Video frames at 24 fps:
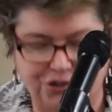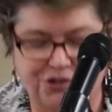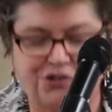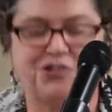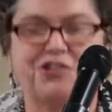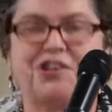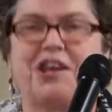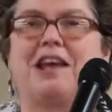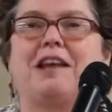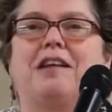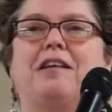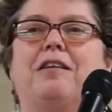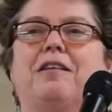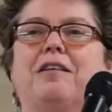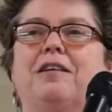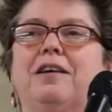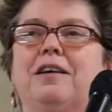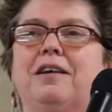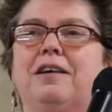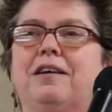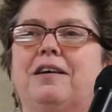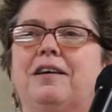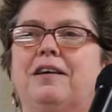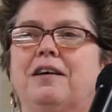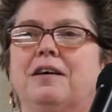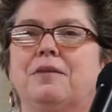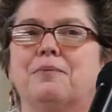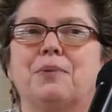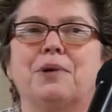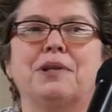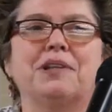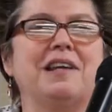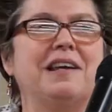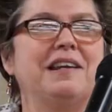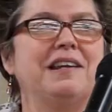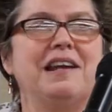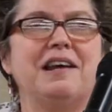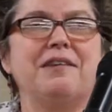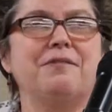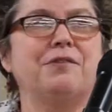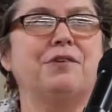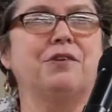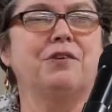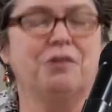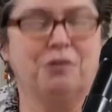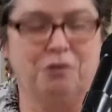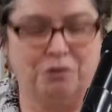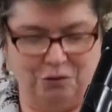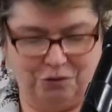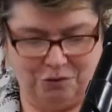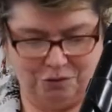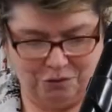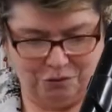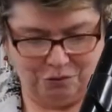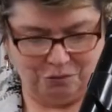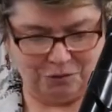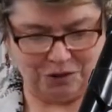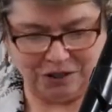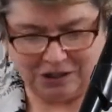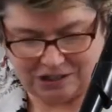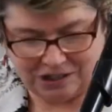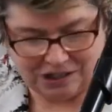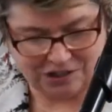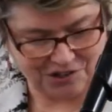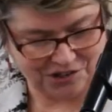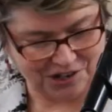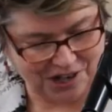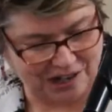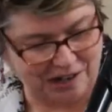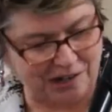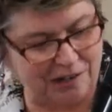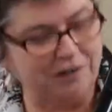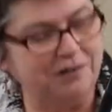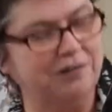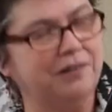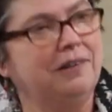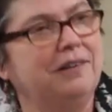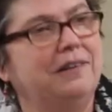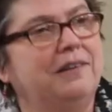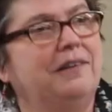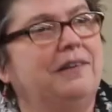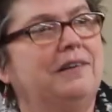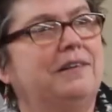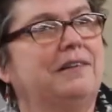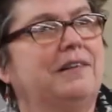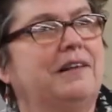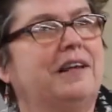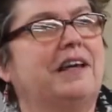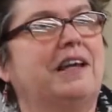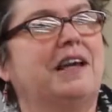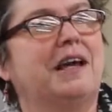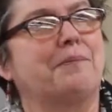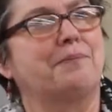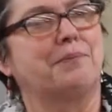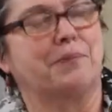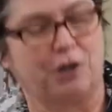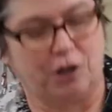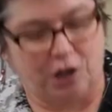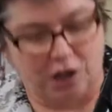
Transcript: settle. But they never really settled. They kept their